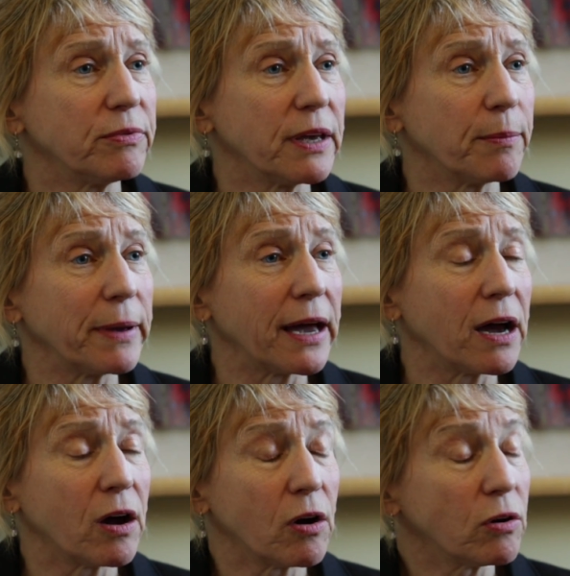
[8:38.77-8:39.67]

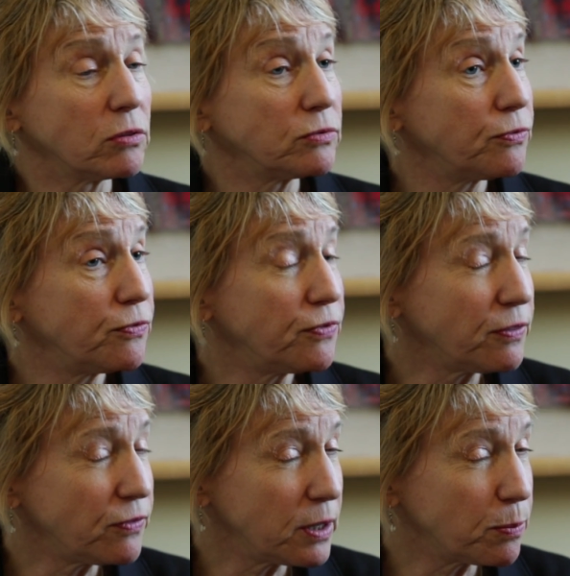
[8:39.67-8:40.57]
About
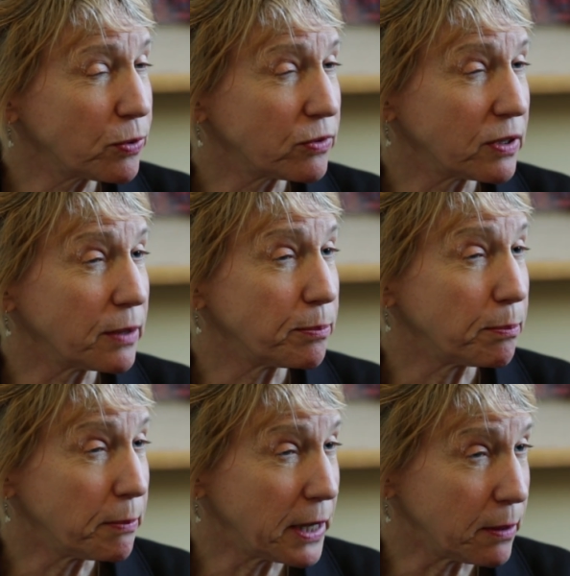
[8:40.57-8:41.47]
50%
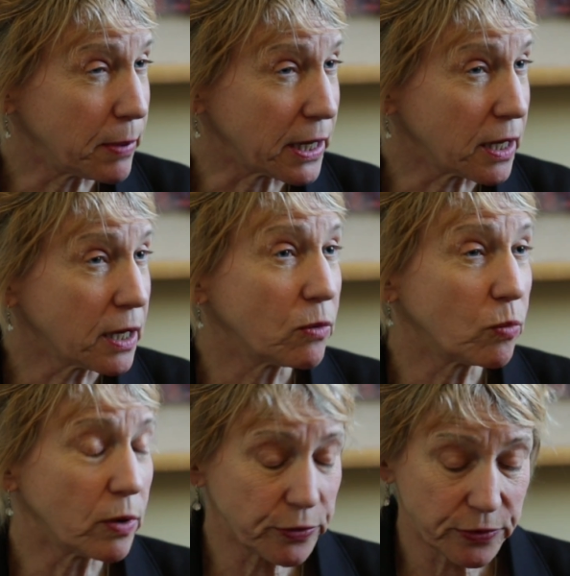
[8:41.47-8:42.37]
maybe
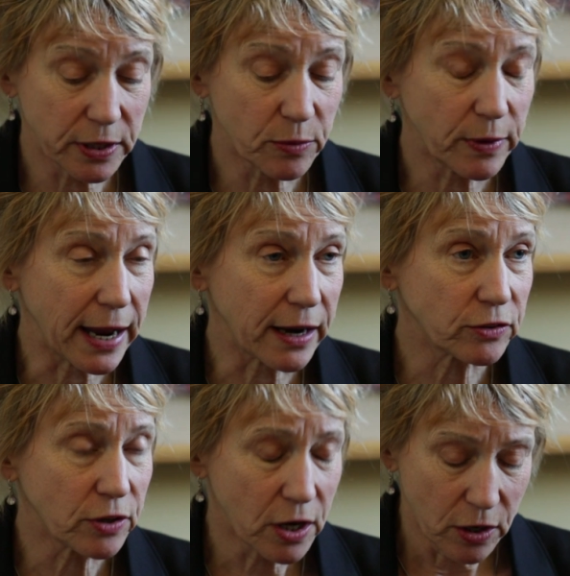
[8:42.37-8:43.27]
will see a
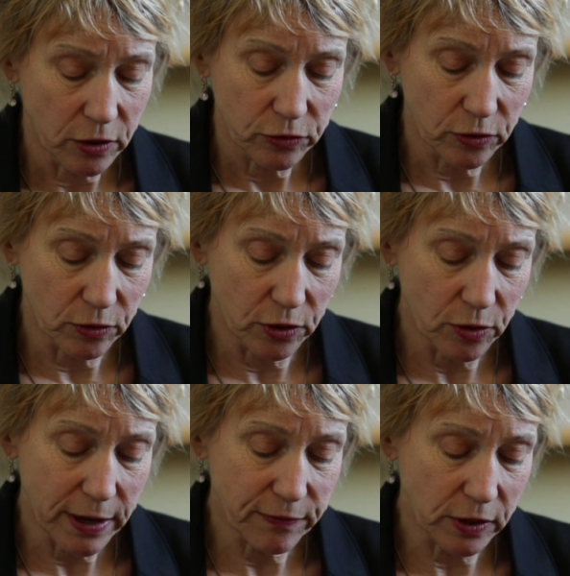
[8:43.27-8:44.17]
rash. So
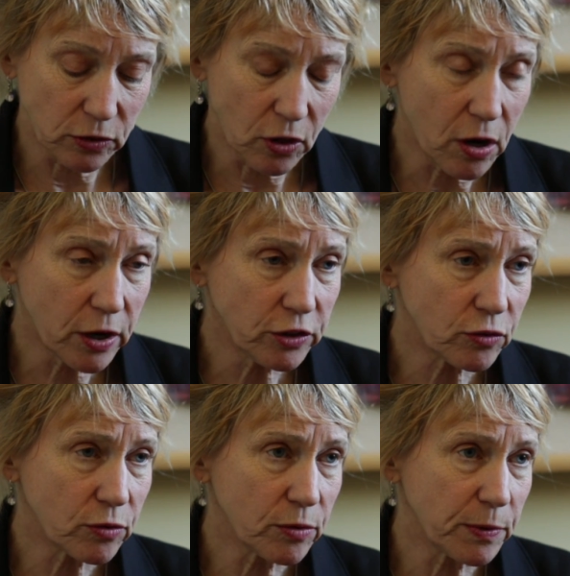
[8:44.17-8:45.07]
you have a
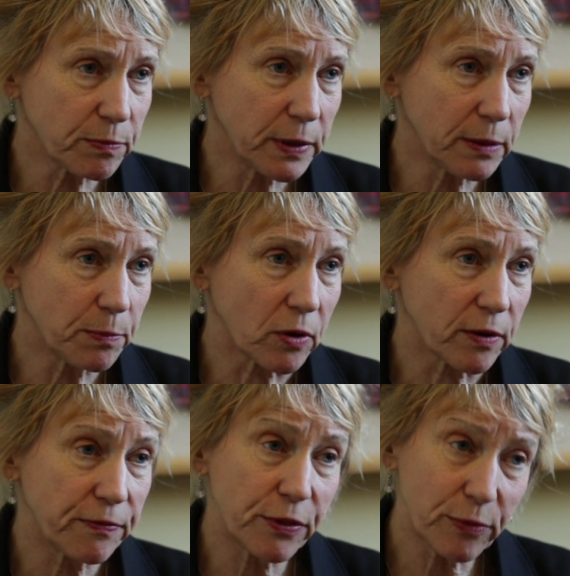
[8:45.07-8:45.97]
large group of people,
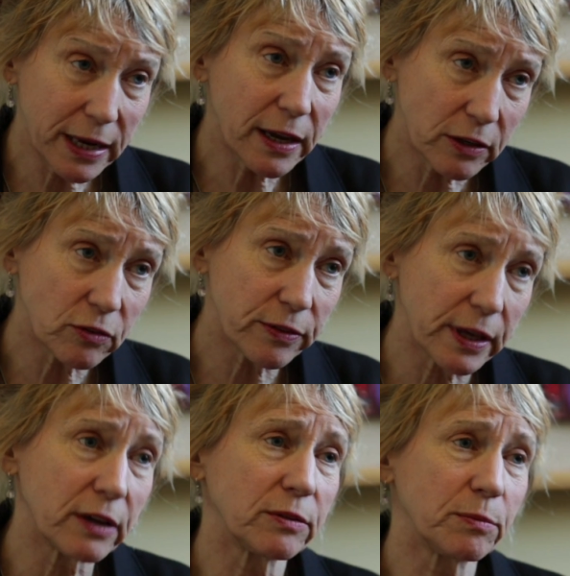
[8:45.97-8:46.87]
if
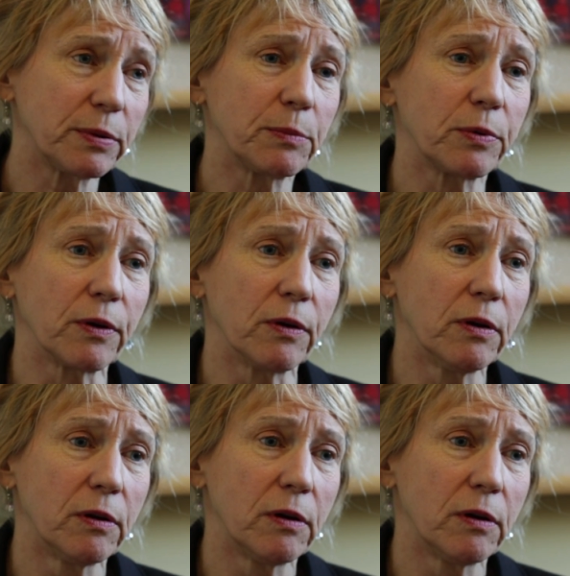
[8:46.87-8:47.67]
300,000 people